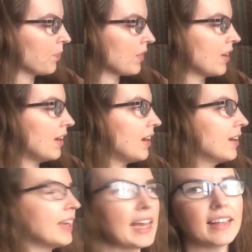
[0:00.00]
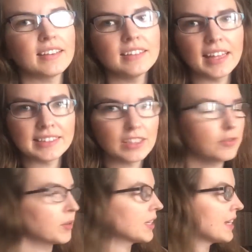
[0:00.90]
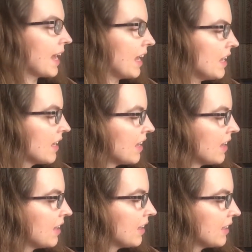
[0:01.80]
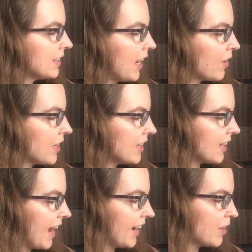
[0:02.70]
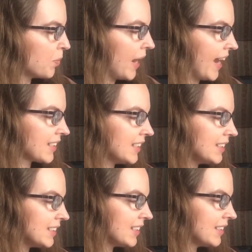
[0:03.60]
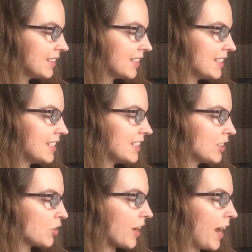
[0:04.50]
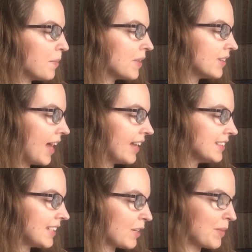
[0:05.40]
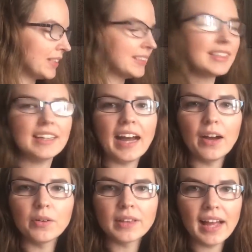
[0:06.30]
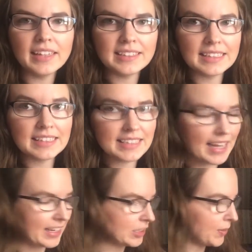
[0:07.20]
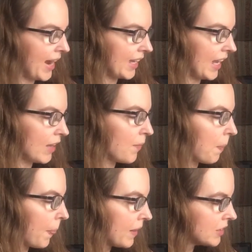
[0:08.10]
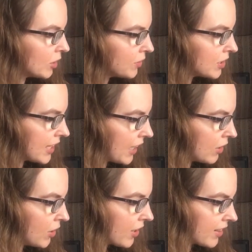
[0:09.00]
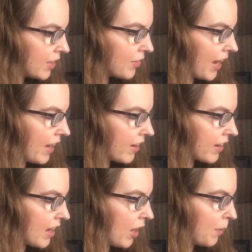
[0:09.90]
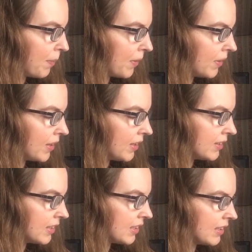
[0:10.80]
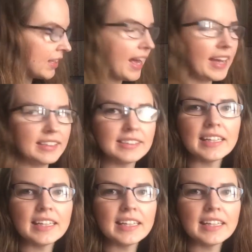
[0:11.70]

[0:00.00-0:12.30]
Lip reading: at the lesson for today, down in the guided practice, it says describe the line segments outlined in the tennis racket. So if you take a look, they've got a couple lines